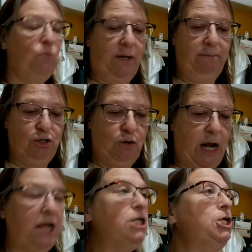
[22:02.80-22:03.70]
what I'm
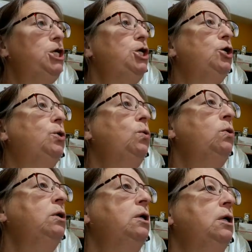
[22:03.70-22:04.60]
trying to do.
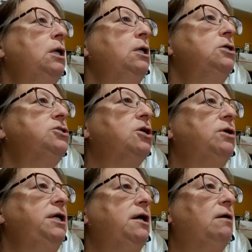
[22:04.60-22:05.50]
So
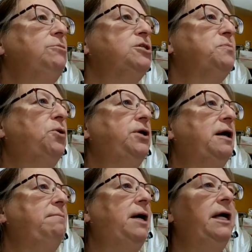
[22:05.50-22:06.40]
here I'm just pulling
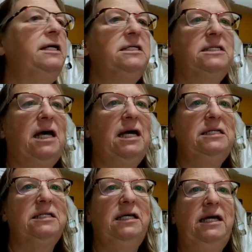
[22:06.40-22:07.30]
up my
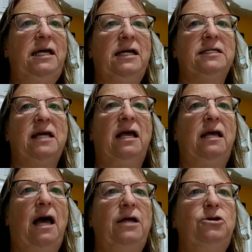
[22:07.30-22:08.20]
Sizely, because I
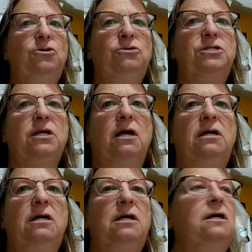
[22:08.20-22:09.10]

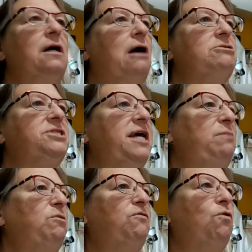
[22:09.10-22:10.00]
was
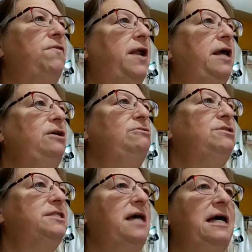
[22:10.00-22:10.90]
saying before that I
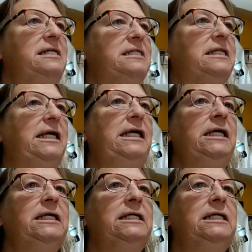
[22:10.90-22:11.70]
use Sizely